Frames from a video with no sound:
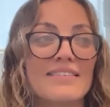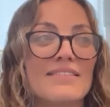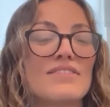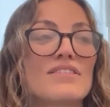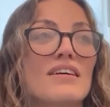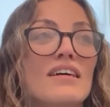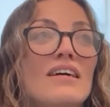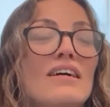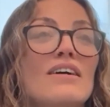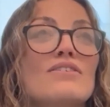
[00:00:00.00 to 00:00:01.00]
And
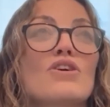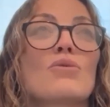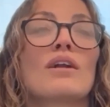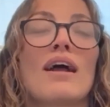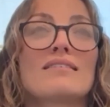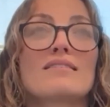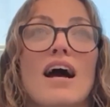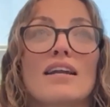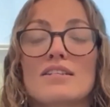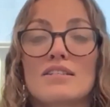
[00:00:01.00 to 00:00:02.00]
so when I
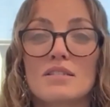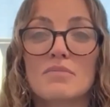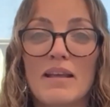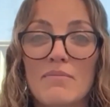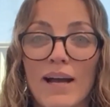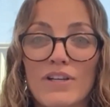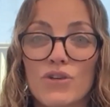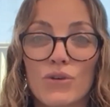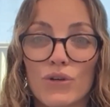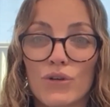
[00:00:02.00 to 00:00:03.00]
started to speak my
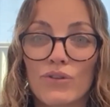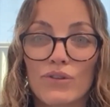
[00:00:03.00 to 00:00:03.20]
truth,